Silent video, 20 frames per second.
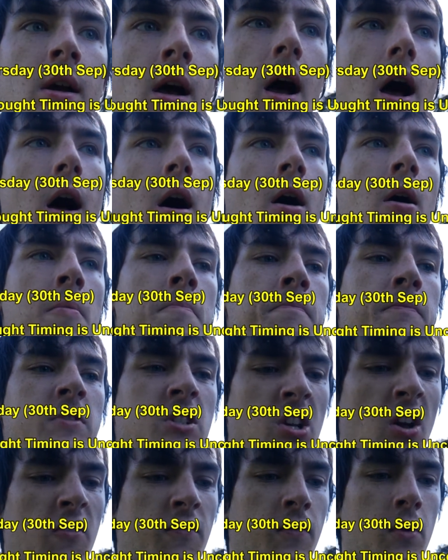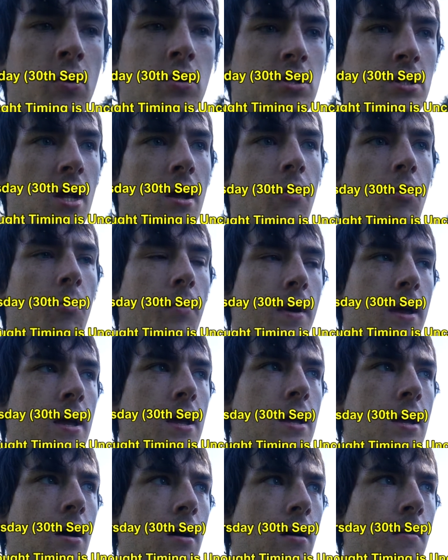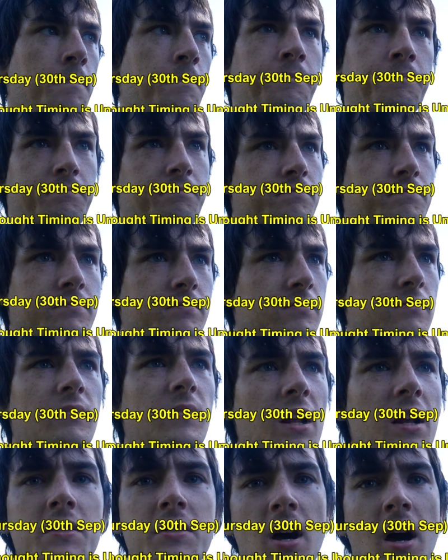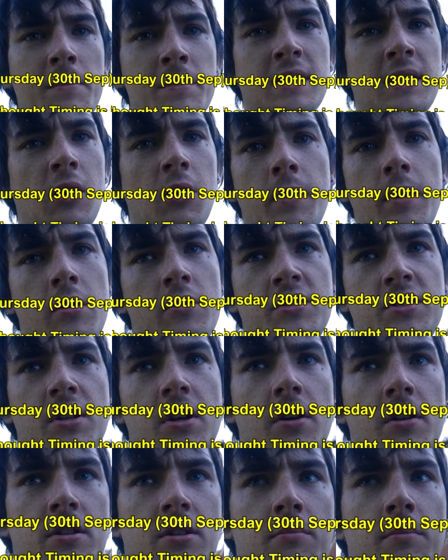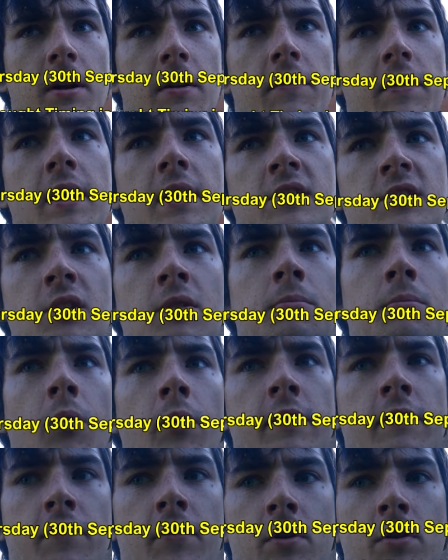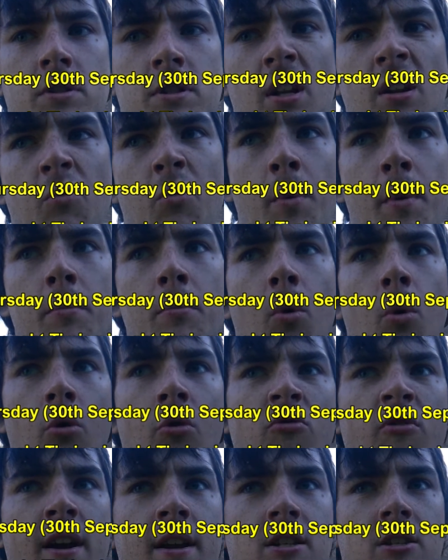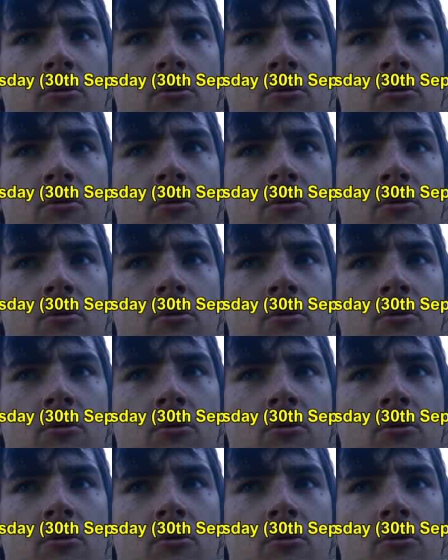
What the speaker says: So Thursday will be, time is a little bit uncertain, but I think at some point Thursday there will be more rain